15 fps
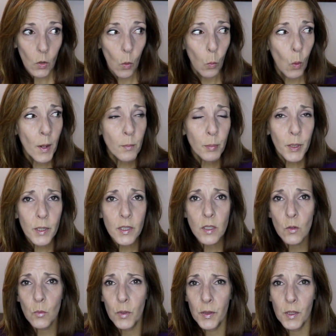one
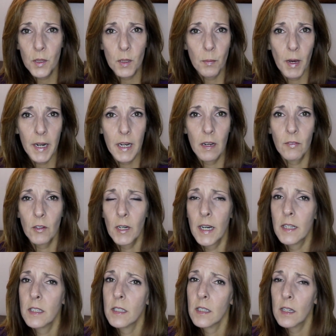person within the body of
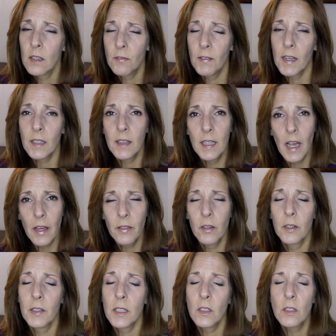Christ affect the
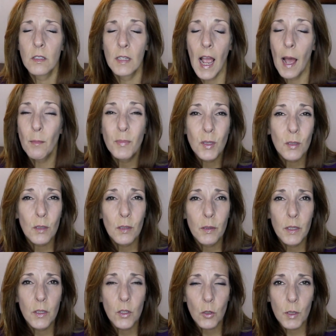other. That's
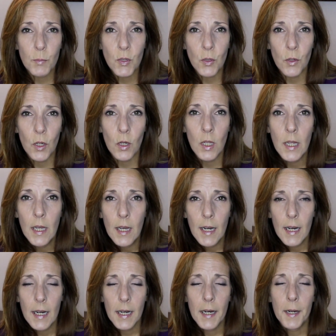absolutely scriptural.
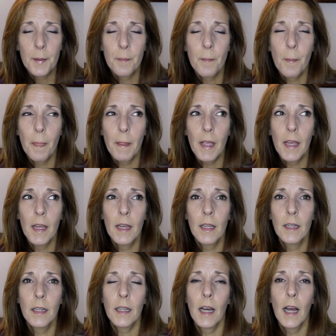Um,
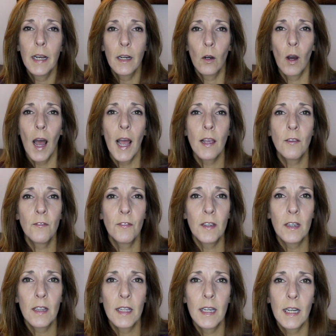and I know I
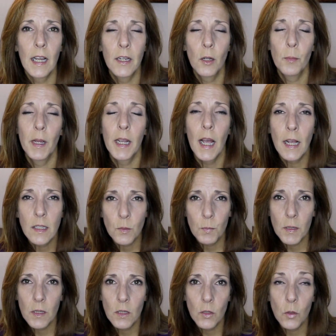feel it. I know my
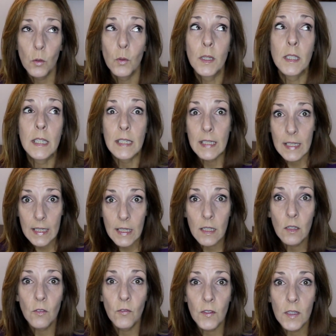husband, who is a
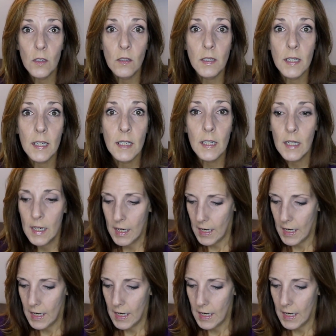deacon, feels it.